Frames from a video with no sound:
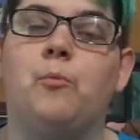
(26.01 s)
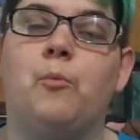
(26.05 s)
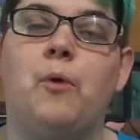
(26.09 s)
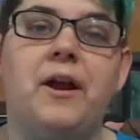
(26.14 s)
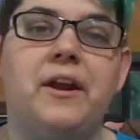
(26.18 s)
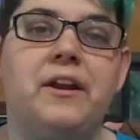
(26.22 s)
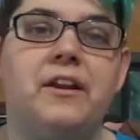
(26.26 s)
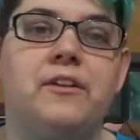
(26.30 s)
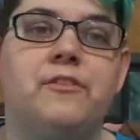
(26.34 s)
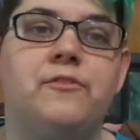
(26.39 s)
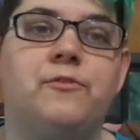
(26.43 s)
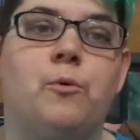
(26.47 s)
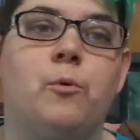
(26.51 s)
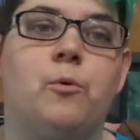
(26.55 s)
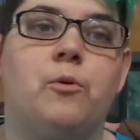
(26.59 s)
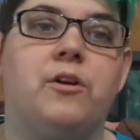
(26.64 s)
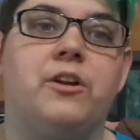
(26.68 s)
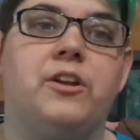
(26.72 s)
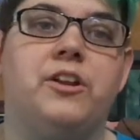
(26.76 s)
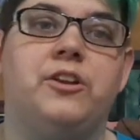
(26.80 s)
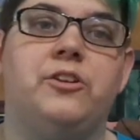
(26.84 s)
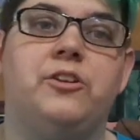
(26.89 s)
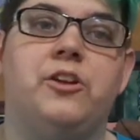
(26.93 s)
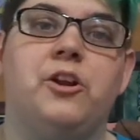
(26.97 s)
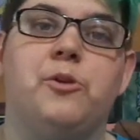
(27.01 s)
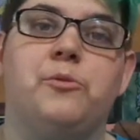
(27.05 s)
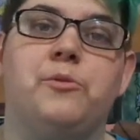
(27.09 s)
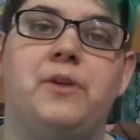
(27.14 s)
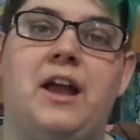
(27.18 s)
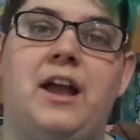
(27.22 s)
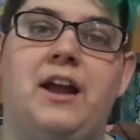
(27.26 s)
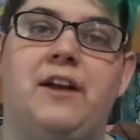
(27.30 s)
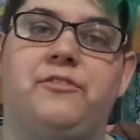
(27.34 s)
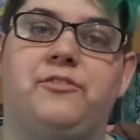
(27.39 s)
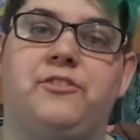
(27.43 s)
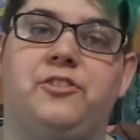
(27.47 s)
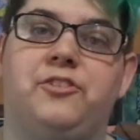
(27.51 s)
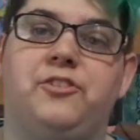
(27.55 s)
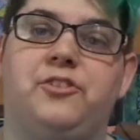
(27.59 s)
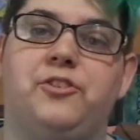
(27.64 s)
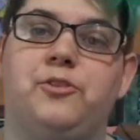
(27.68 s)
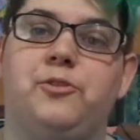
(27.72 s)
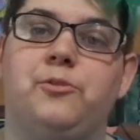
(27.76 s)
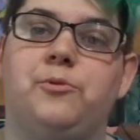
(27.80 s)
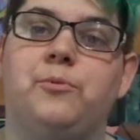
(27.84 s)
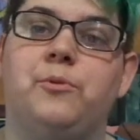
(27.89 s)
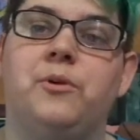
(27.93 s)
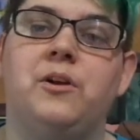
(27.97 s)
waiting for it, you don't have to
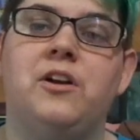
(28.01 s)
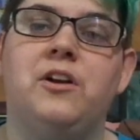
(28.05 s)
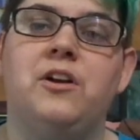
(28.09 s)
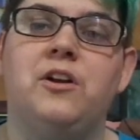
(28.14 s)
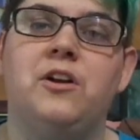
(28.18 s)
do